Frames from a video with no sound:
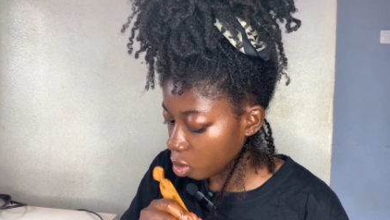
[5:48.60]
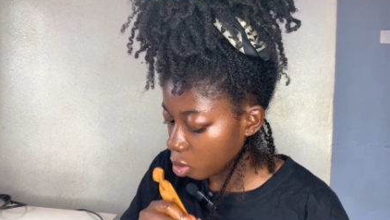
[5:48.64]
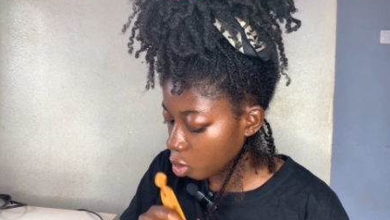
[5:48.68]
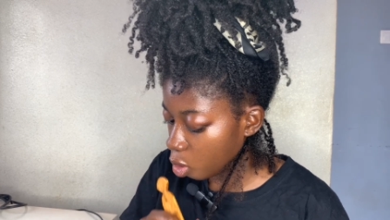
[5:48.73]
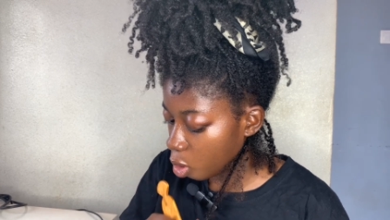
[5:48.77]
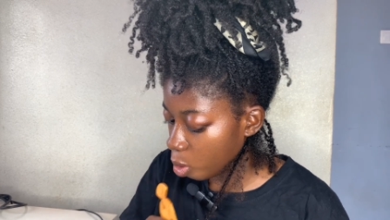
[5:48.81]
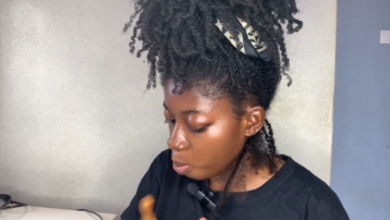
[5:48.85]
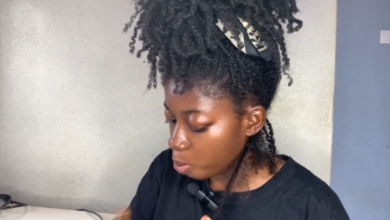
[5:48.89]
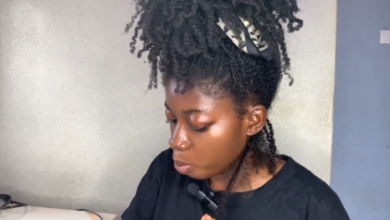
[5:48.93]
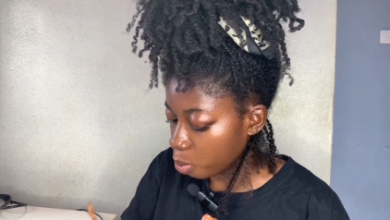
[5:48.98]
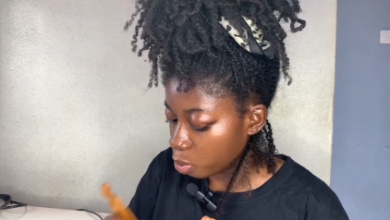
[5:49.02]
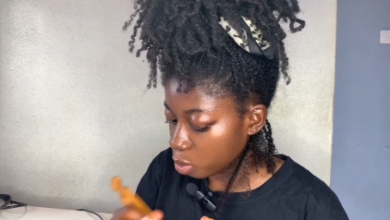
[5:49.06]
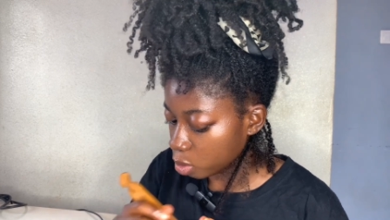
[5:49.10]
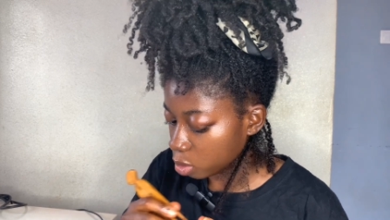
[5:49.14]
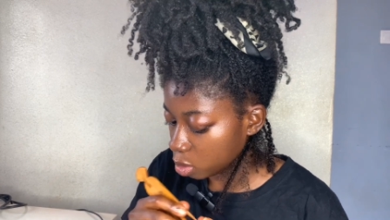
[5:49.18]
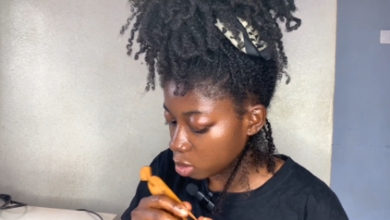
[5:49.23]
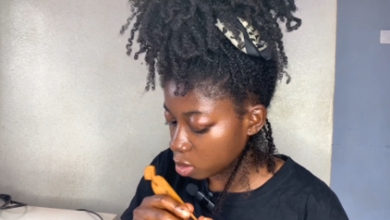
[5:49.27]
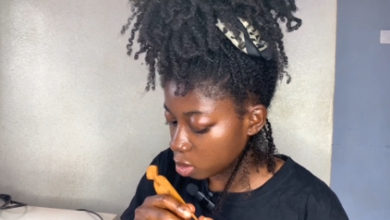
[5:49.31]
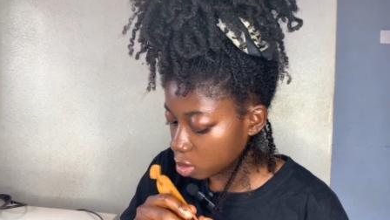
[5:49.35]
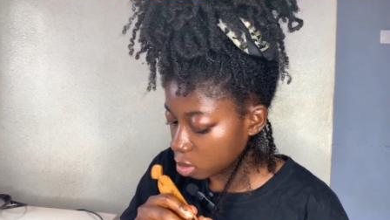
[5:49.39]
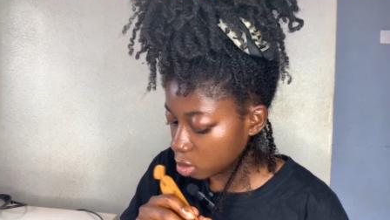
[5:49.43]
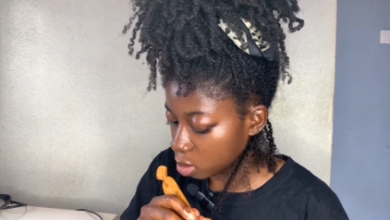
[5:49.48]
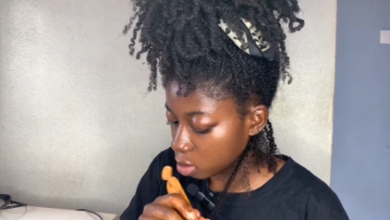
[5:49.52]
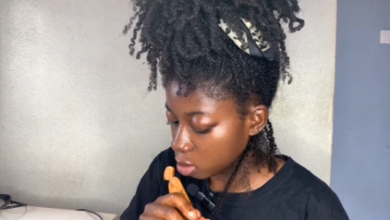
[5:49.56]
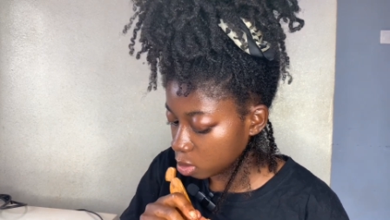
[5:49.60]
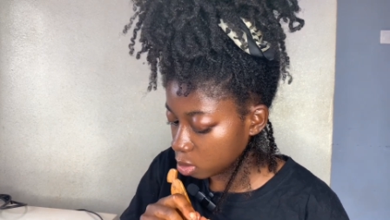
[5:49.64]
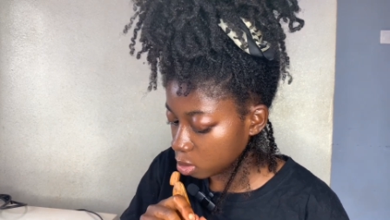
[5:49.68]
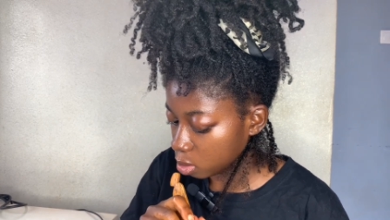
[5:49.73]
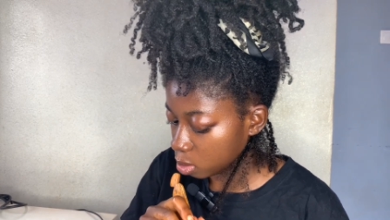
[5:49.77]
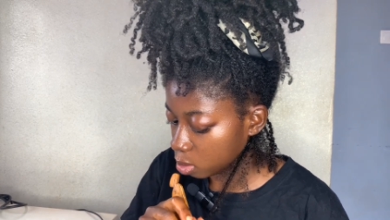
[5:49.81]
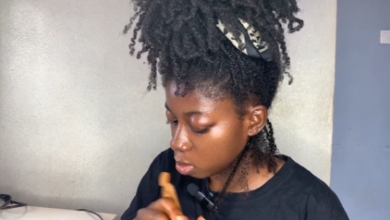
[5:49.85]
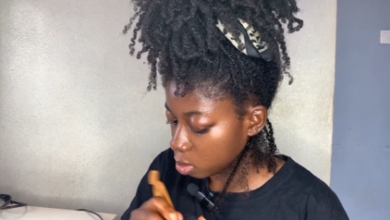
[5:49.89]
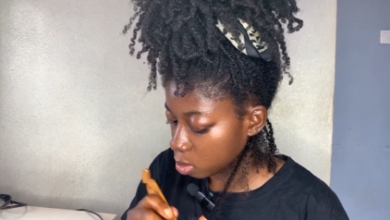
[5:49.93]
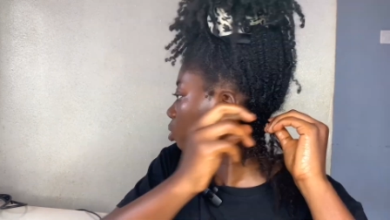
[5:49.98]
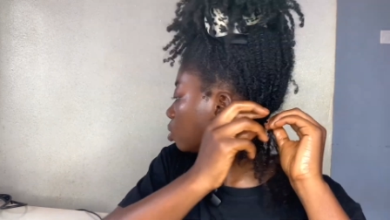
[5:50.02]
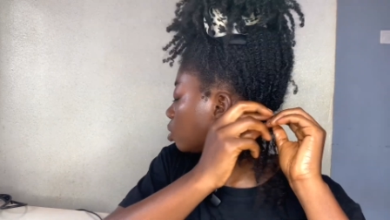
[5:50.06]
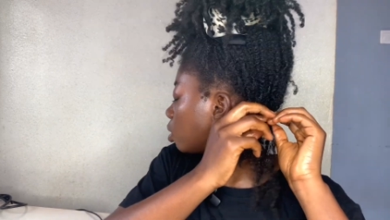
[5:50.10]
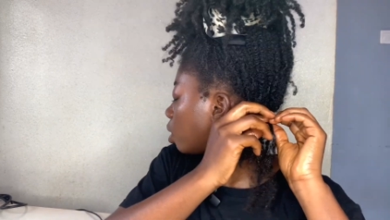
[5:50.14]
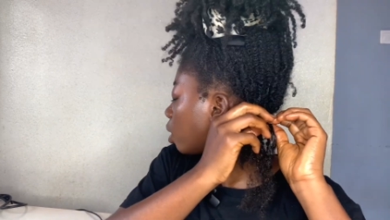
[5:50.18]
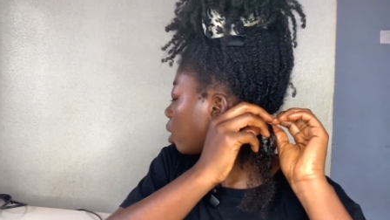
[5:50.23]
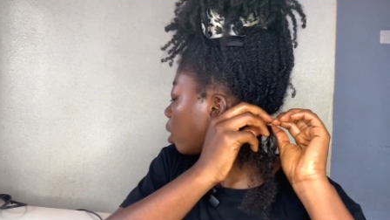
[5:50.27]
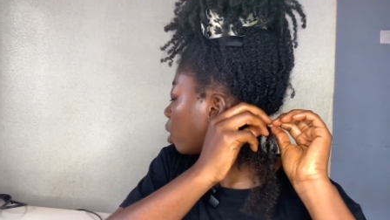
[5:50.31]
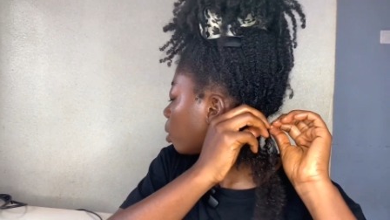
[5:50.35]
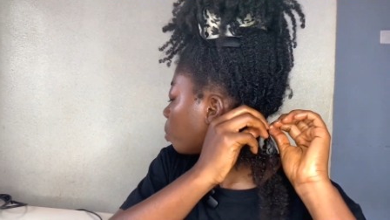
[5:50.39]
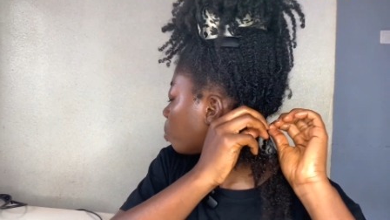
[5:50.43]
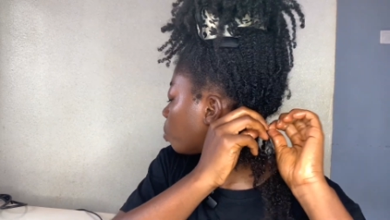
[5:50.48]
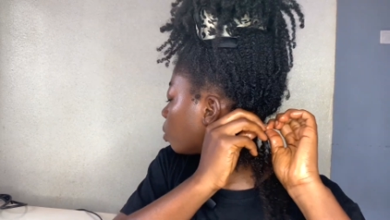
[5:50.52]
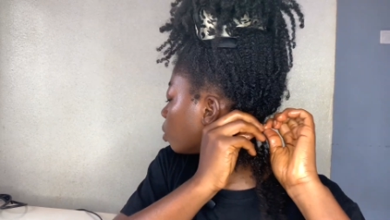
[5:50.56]
upwards to now
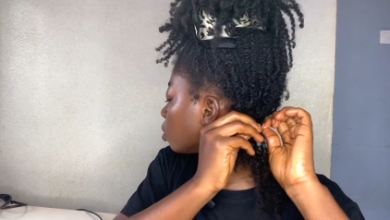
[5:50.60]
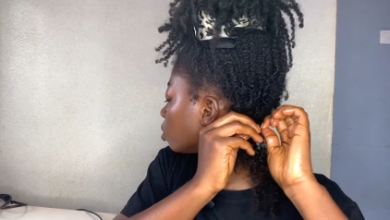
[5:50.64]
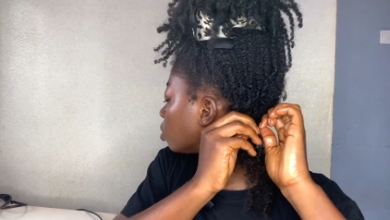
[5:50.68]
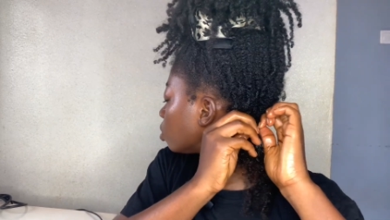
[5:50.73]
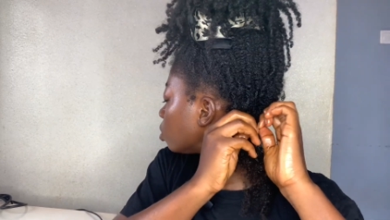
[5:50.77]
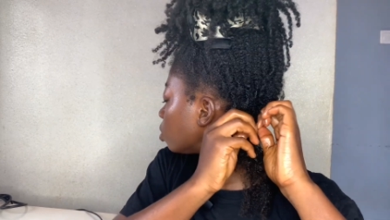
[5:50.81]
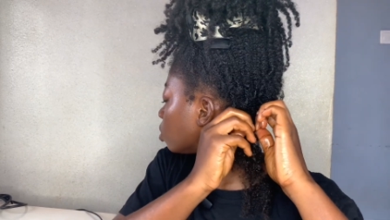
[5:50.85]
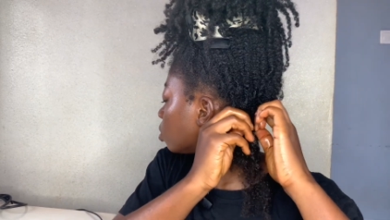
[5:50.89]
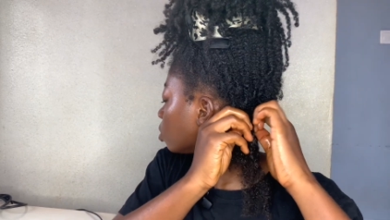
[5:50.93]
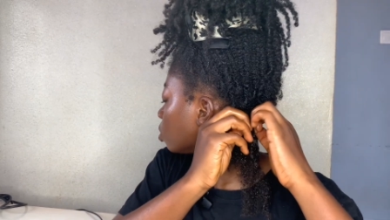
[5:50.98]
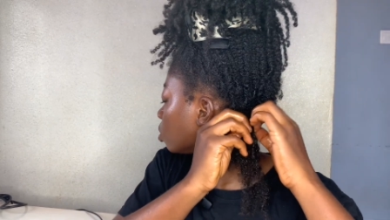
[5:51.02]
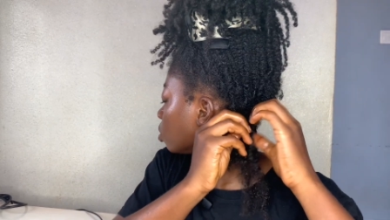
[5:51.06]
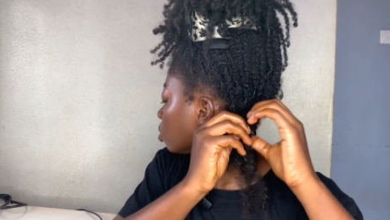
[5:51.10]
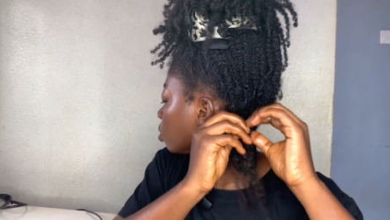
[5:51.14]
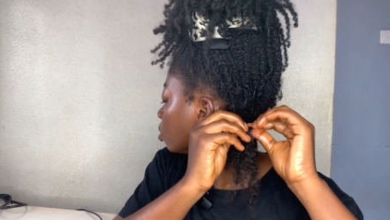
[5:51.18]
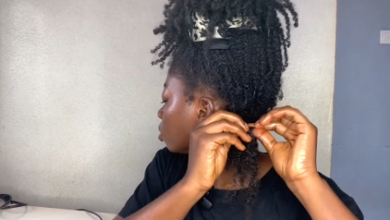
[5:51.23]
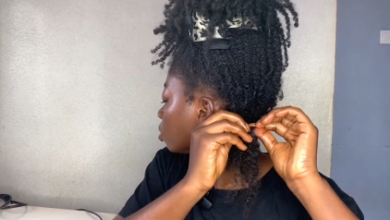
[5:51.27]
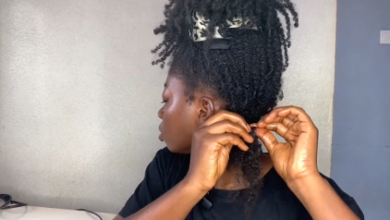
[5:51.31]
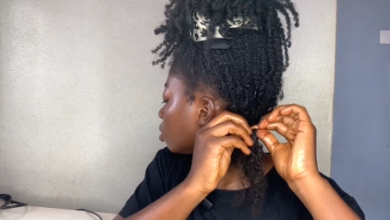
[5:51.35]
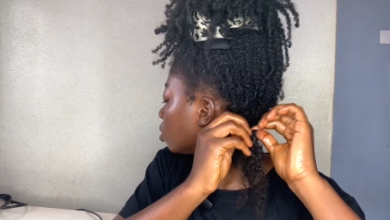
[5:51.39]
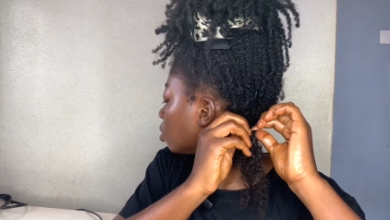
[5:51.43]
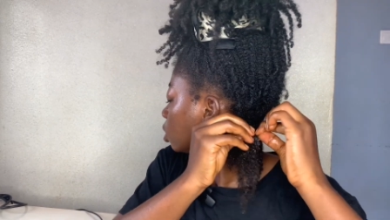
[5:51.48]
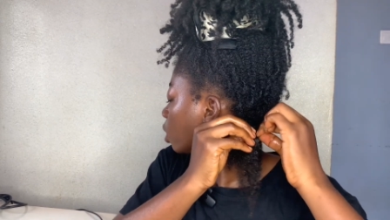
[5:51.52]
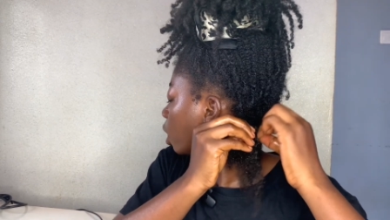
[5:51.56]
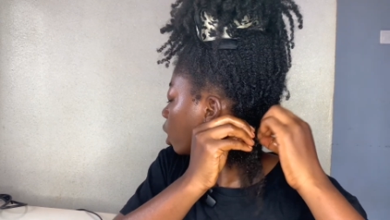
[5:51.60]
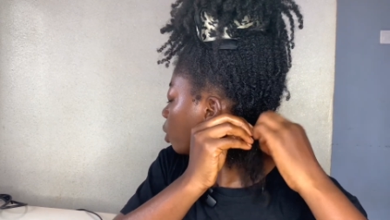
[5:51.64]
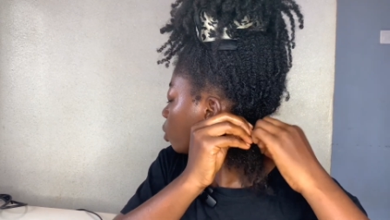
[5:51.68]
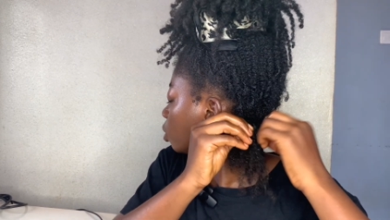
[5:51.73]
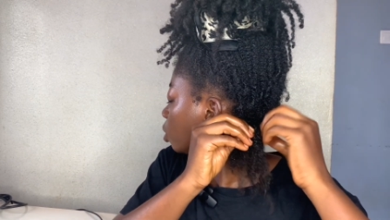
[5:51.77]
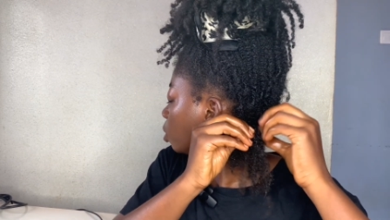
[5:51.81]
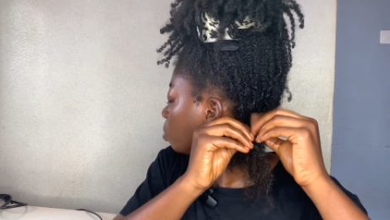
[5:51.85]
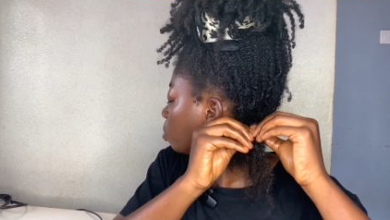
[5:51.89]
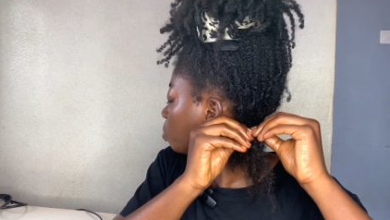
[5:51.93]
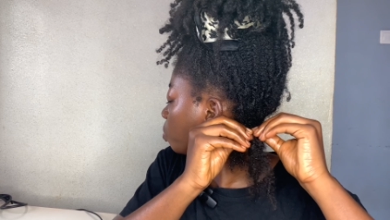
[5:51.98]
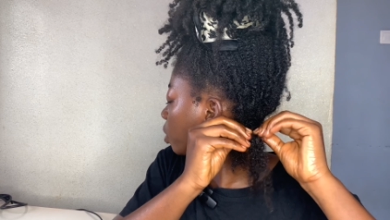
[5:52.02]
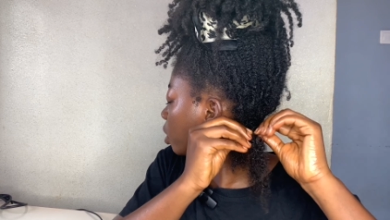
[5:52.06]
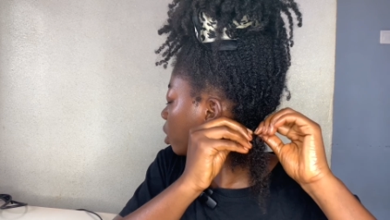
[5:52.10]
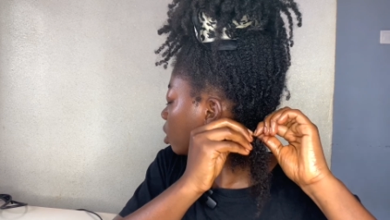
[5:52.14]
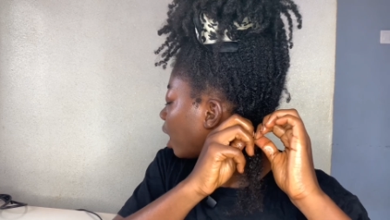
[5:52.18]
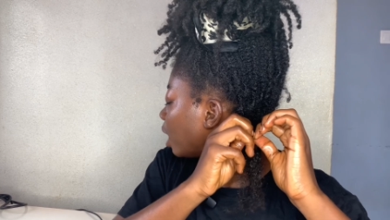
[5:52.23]
help us to detangle the braid.